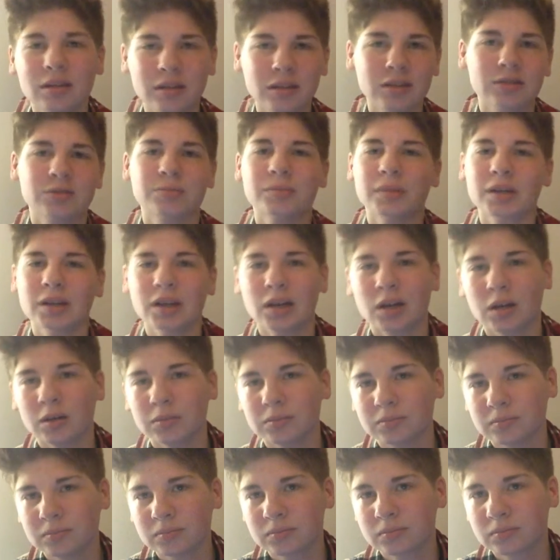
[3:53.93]
this might
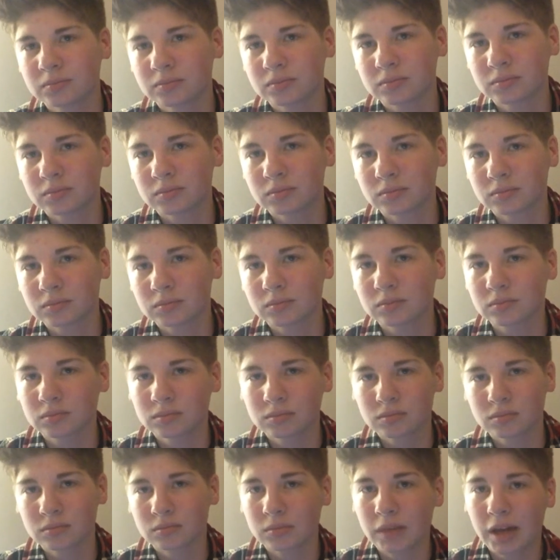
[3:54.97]
help
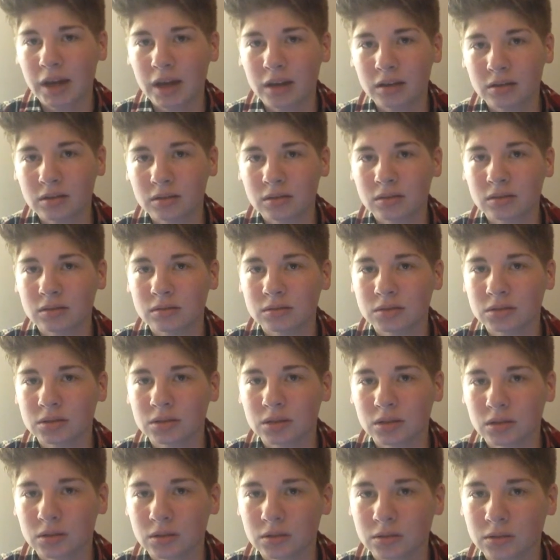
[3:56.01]
Hayden,
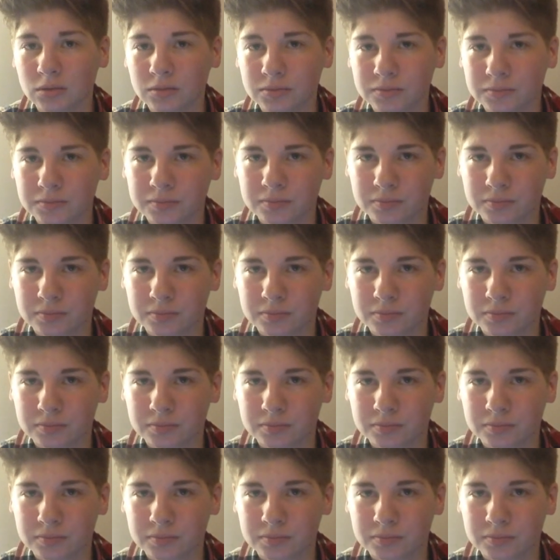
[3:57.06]
so,